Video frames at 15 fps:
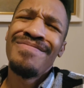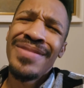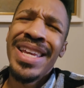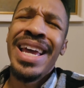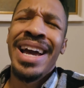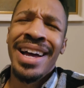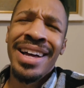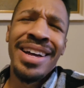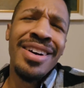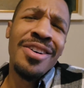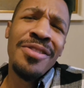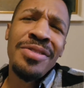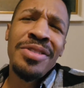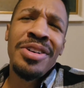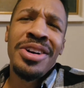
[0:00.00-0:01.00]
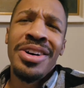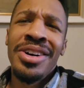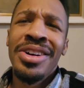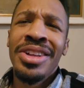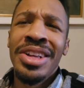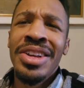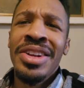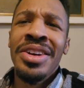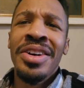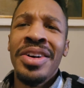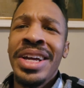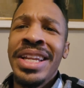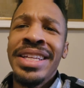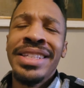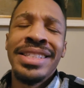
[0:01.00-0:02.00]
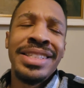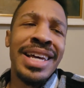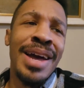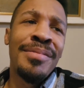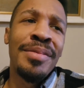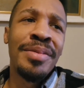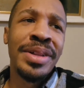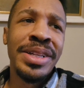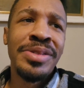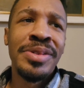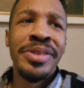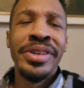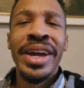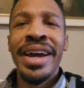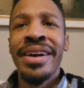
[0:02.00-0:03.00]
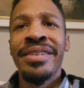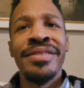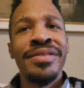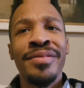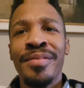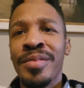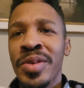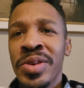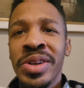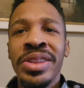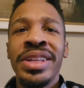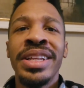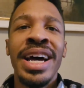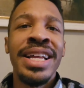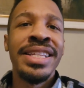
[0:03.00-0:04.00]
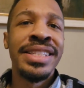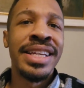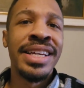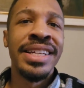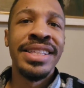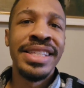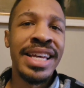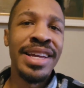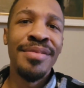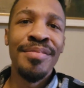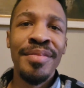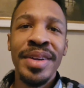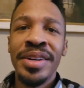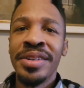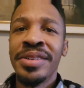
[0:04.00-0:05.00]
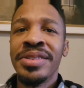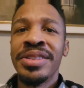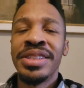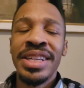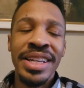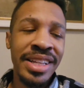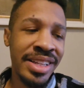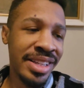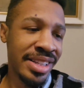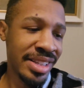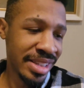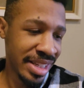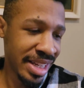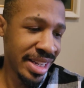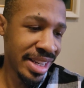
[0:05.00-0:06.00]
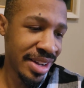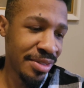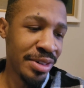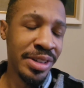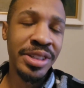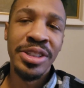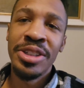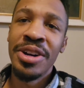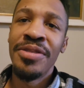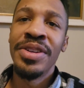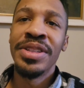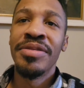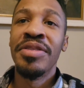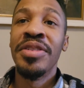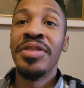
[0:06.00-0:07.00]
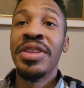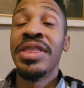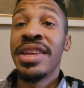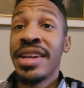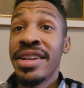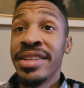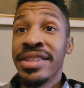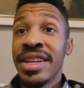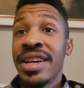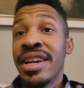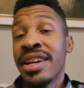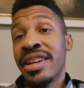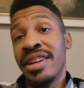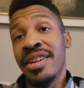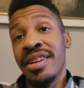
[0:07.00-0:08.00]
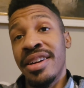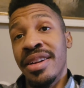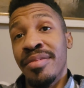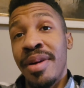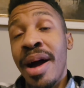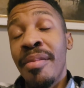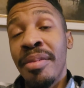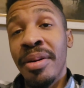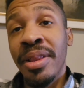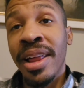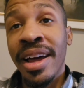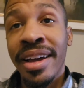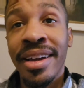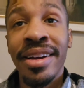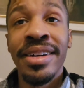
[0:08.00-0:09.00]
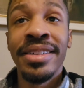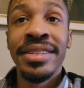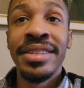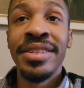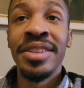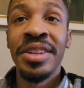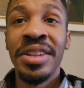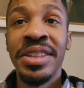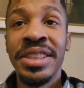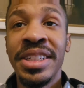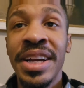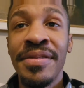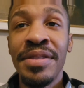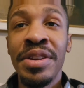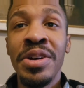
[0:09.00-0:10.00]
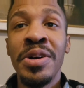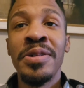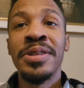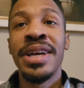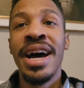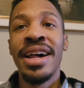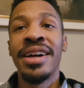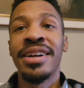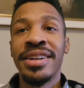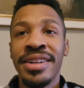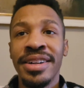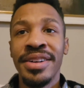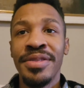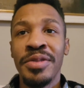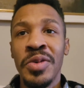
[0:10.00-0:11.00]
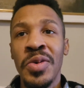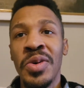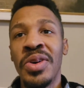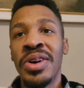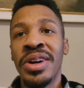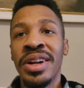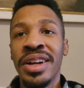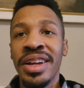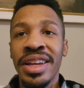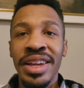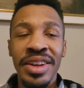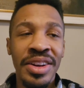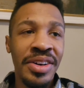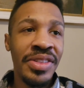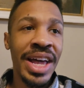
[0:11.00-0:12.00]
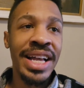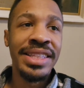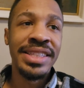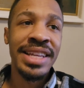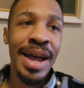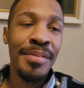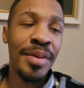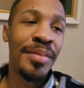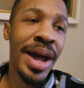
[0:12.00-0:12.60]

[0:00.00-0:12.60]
yeah, overall, you know, any type of place where you have more than I'd say 10 meals, 10 different servings of different things, you're gonna probably like it because, you know, the chef knows how to cook for, you know, that type of